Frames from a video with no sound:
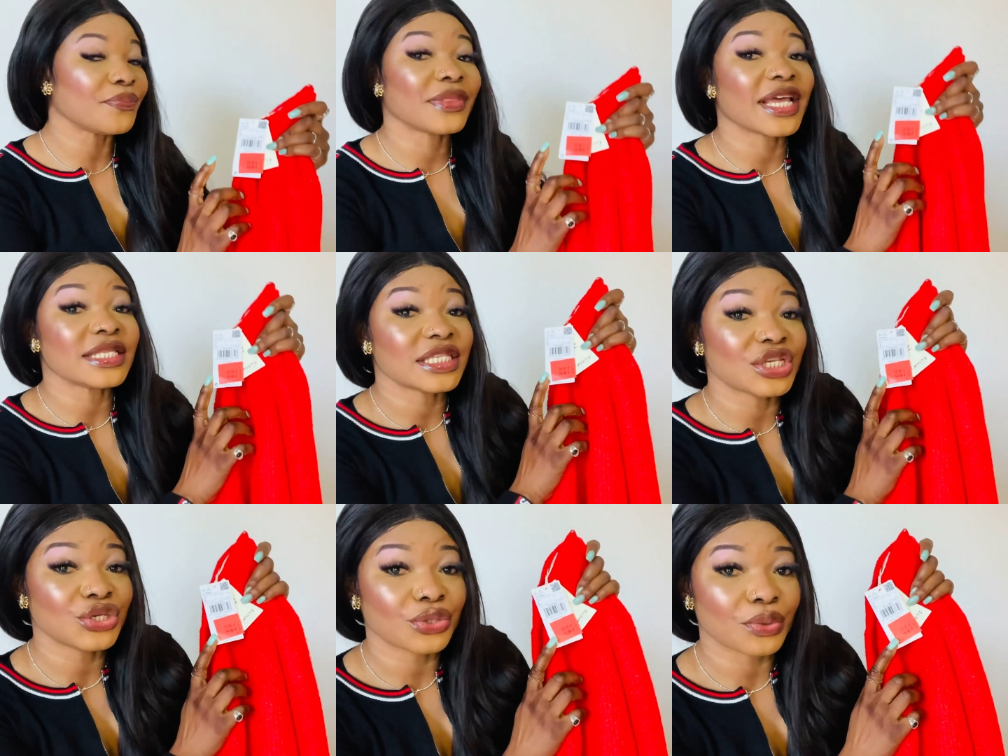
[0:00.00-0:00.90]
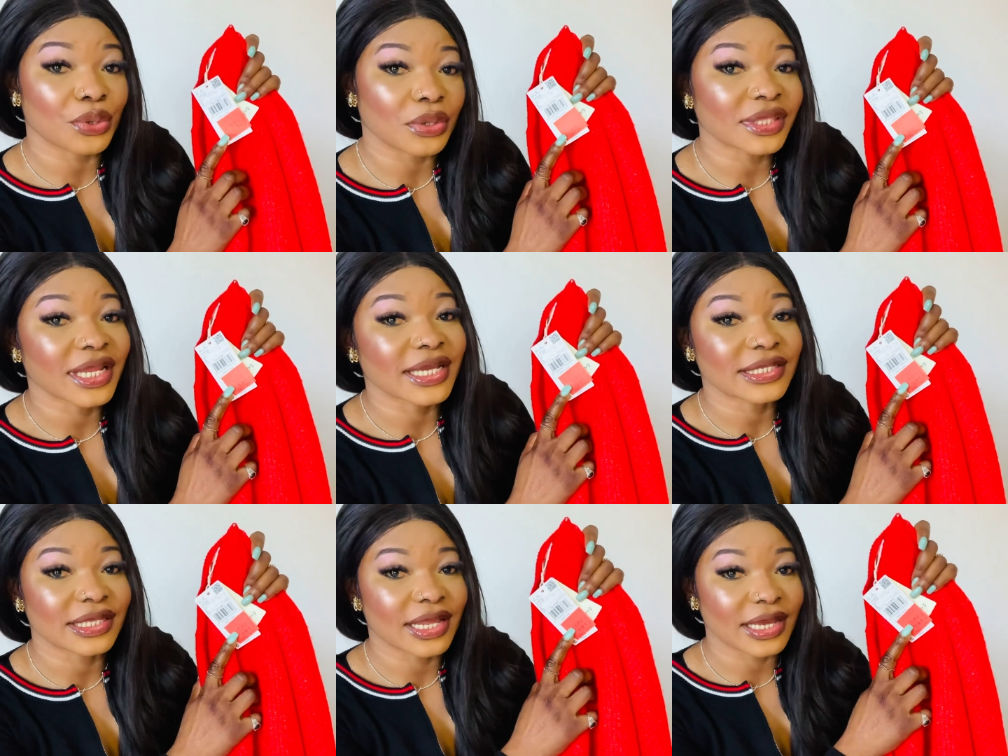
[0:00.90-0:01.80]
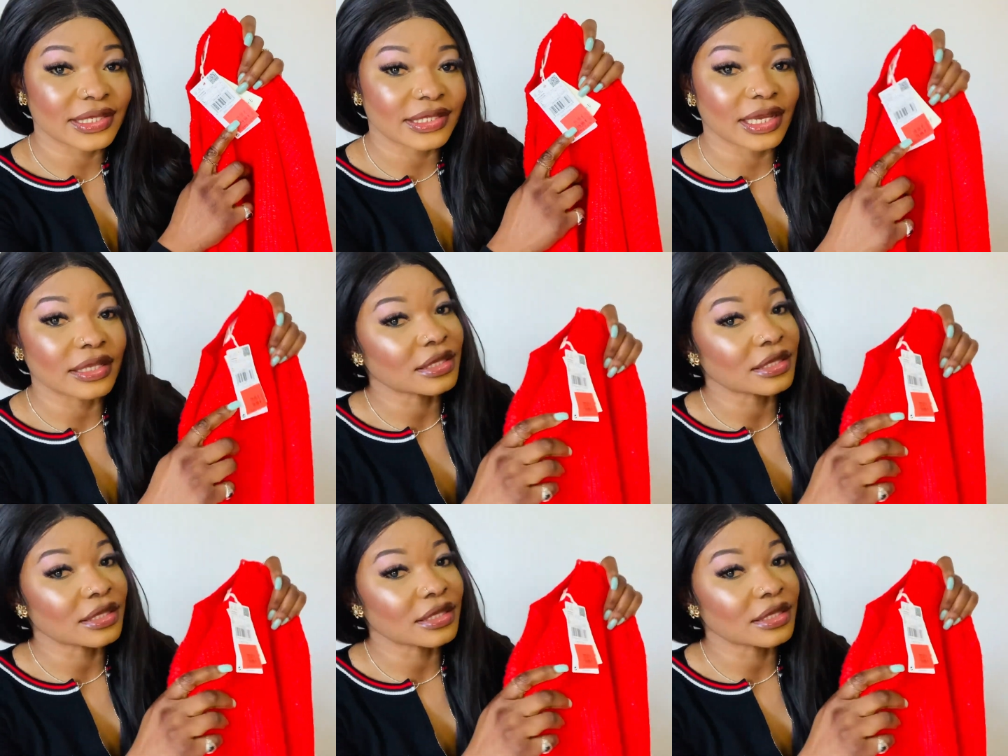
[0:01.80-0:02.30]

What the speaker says: €19.99.